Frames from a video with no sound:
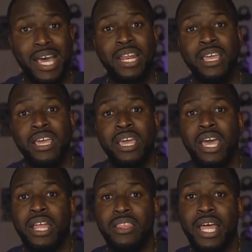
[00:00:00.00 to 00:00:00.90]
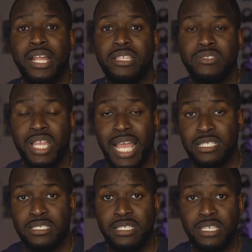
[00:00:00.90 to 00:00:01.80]
that and that the
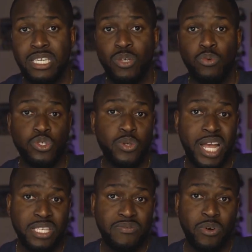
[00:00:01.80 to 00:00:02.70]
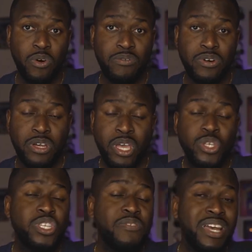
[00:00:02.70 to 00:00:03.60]
licensing key will transfer over.
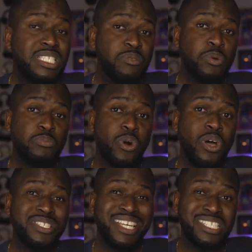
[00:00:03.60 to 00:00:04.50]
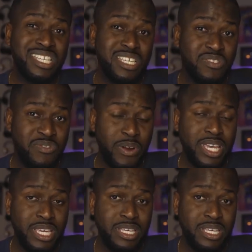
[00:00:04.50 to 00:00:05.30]
So it's a very simple process. It's very